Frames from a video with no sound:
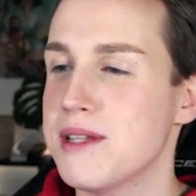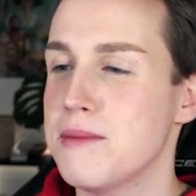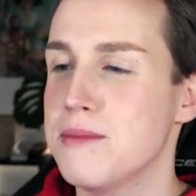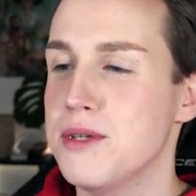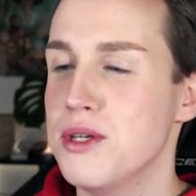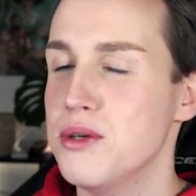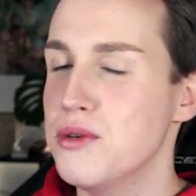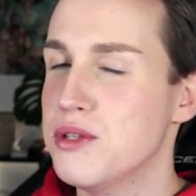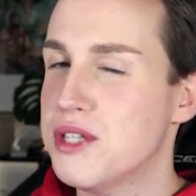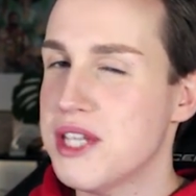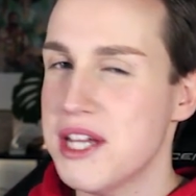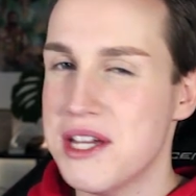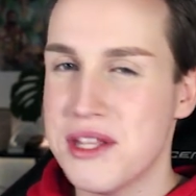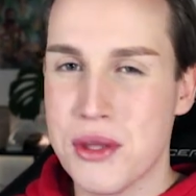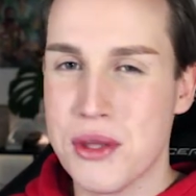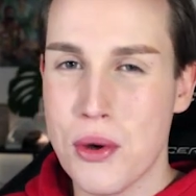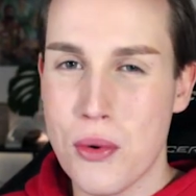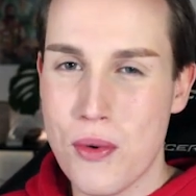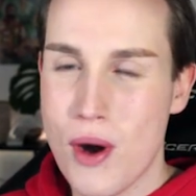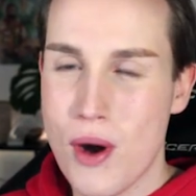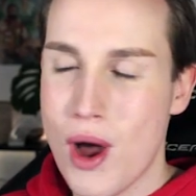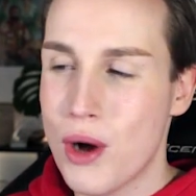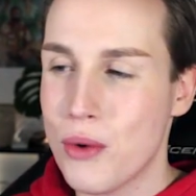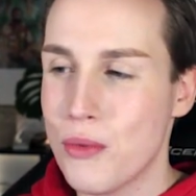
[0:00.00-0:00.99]
I'm using the
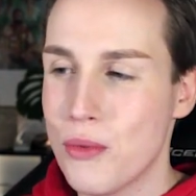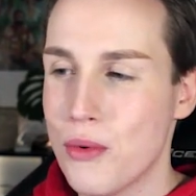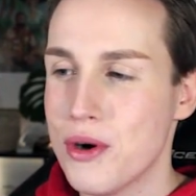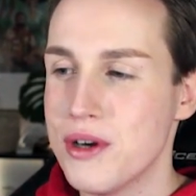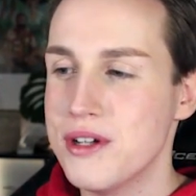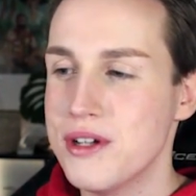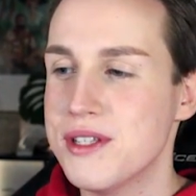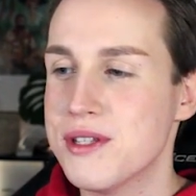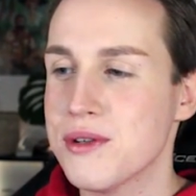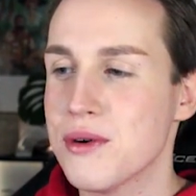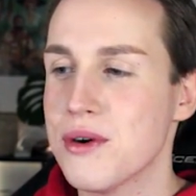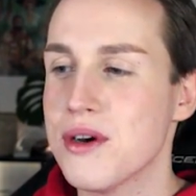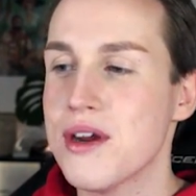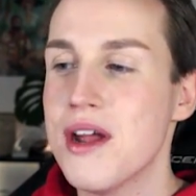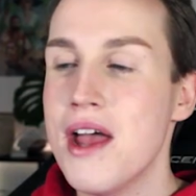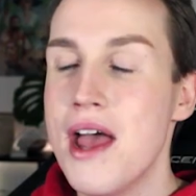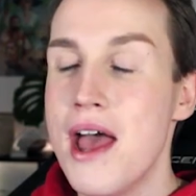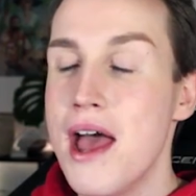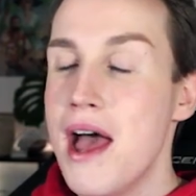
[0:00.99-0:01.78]
wrong words or